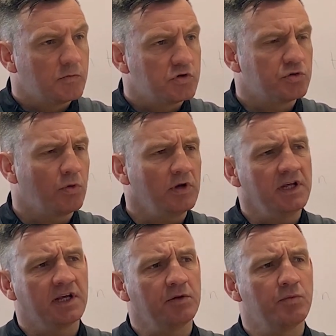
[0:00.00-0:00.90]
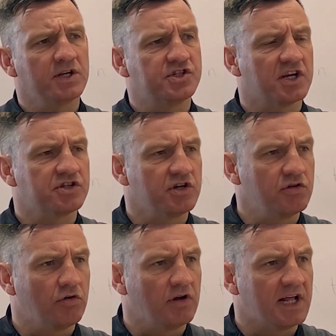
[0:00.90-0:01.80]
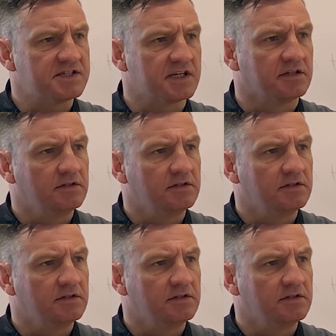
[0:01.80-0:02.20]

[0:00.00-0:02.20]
So what league in West Cheshire are your lads in?